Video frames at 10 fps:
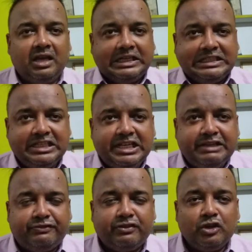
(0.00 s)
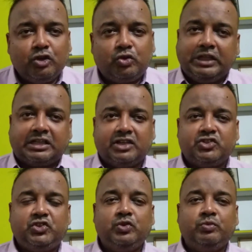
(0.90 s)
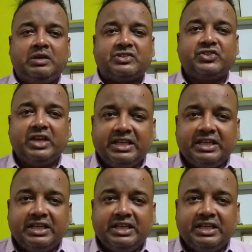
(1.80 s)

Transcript: relief to the consumers,